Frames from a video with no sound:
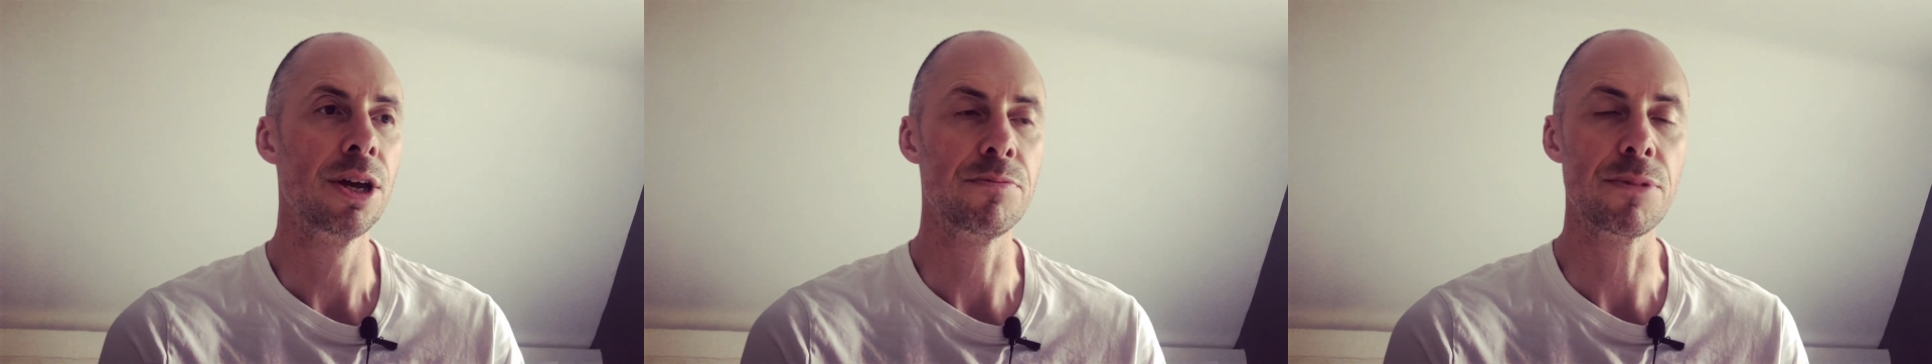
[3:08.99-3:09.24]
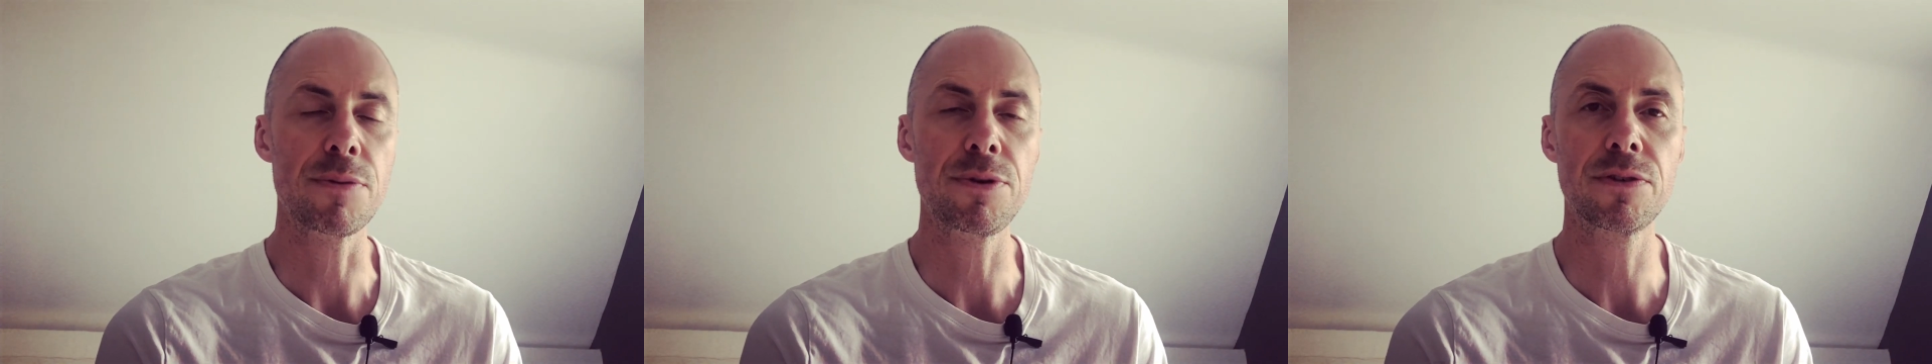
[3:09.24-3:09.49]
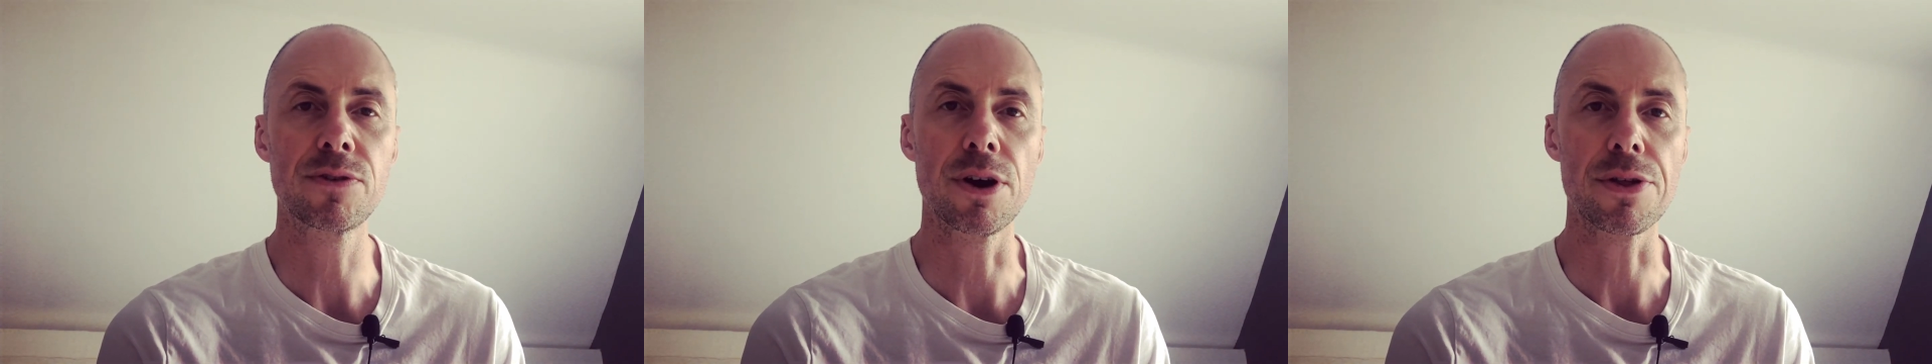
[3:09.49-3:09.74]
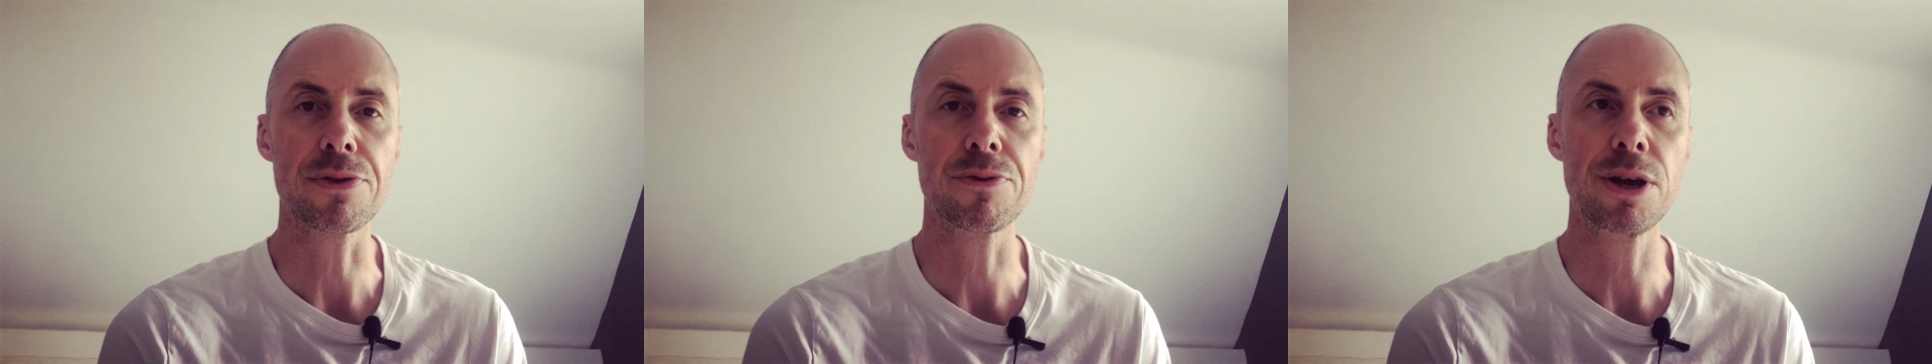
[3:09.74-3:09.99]
Maybe you've
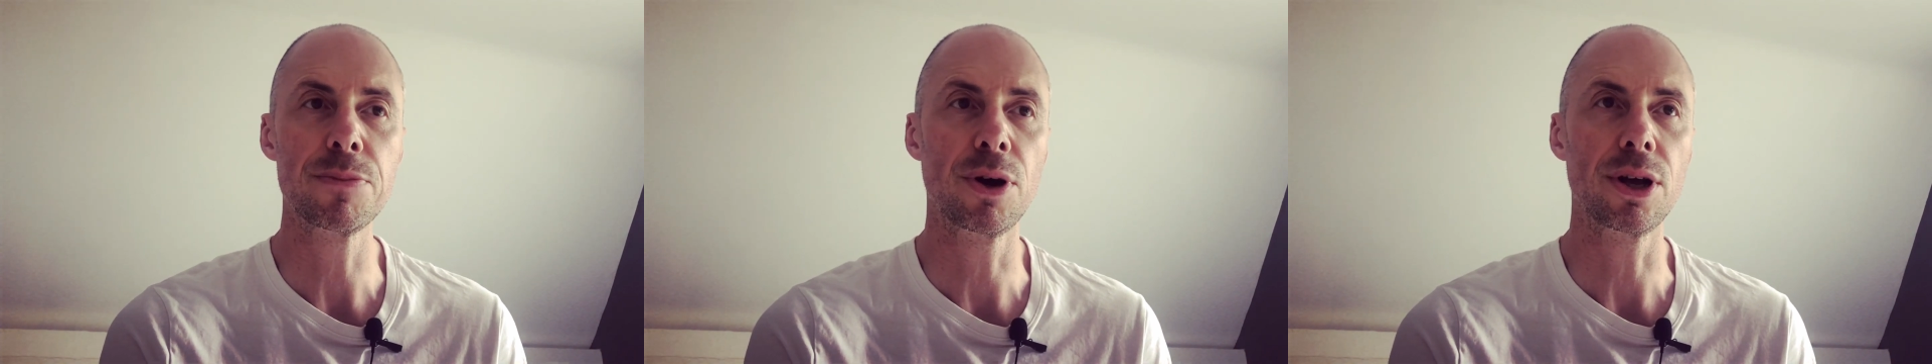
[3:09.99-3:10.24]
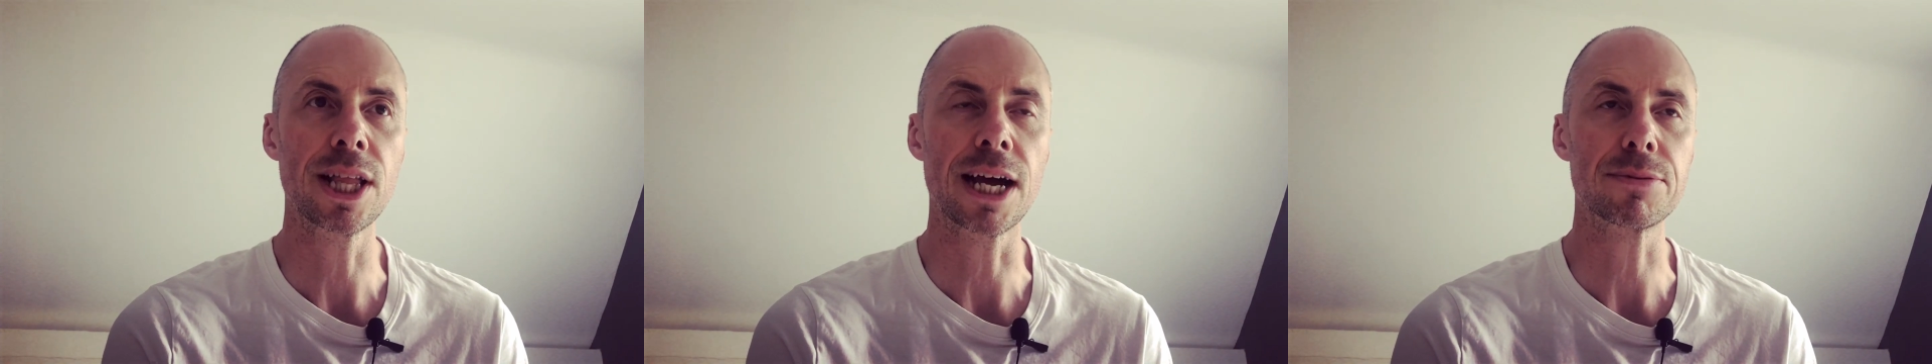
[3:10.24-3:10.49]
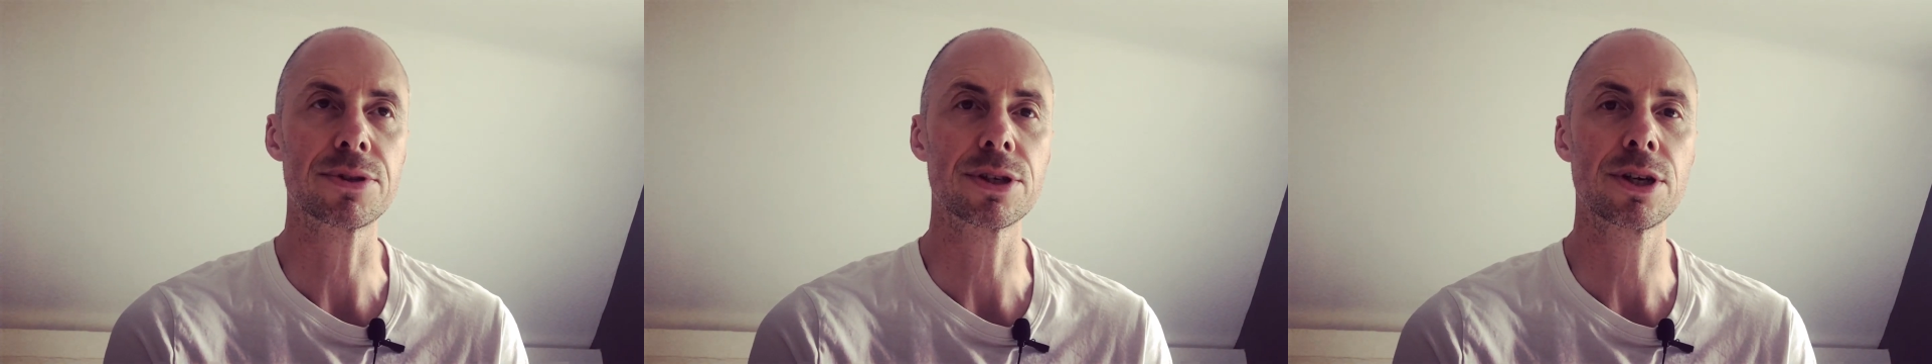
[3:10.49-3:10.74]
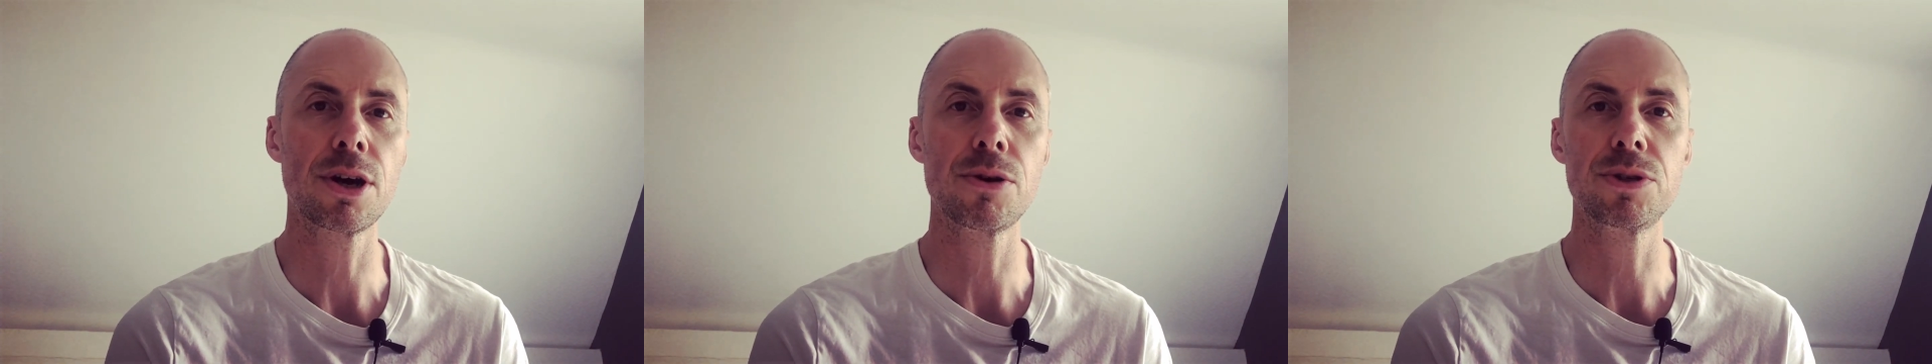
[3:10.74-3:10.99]
got 3 more laps to go,